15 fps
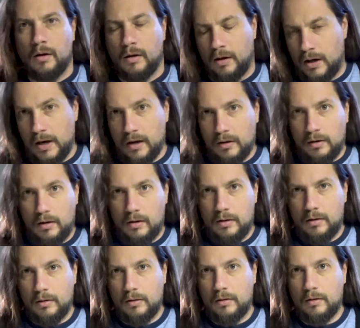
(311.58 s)
All right,
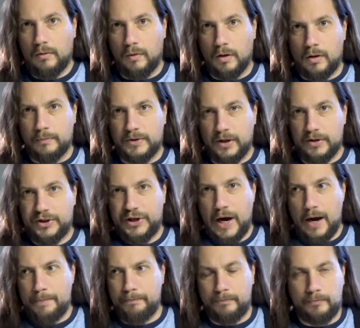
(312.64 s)
welcome to the
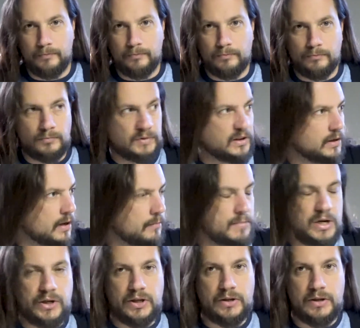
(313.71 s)
shop not
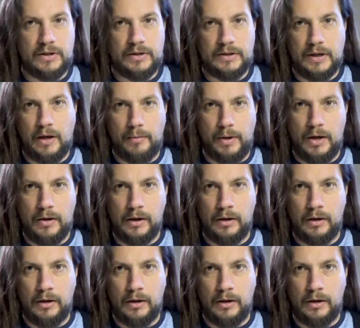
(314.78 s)
much to say about